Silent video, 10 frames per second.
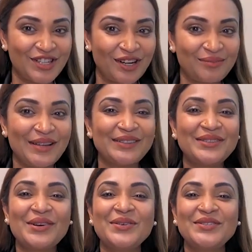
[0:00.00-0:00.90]
gentlemen
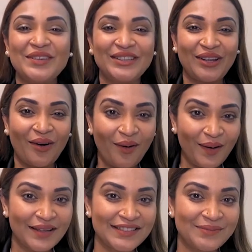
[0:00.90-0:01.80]
those were the
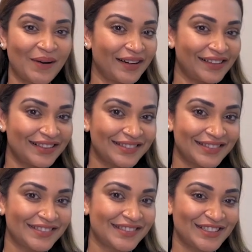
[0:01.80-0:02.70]
awe-inspiring
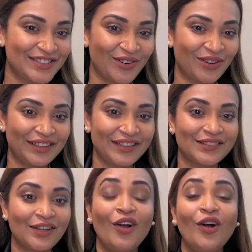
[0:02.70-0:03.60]
success
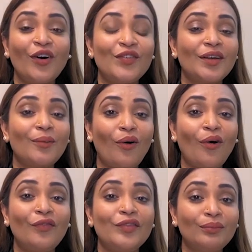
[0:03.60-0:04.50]
stories of some
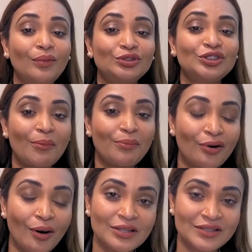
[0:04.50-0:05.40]
of the most
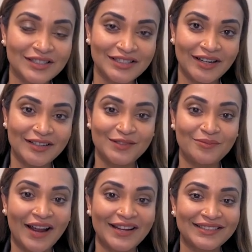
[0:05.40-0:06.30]
prominent greatest
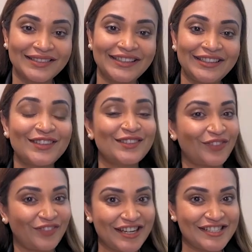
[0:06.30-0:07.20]
brands and leaders
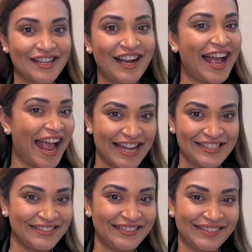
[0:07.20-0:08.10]
of asia and
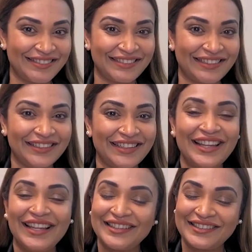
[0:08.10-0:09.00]
gcc
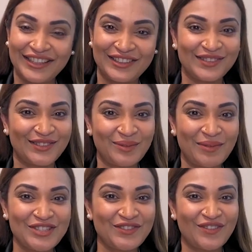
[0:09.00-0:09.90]
thank you so
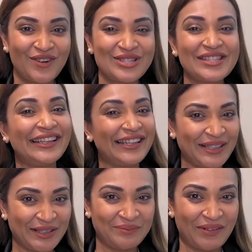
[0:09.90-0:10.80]
much for watching
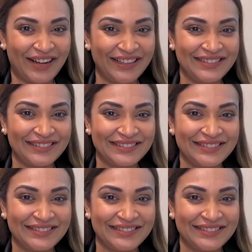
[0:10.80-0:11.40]
goodbye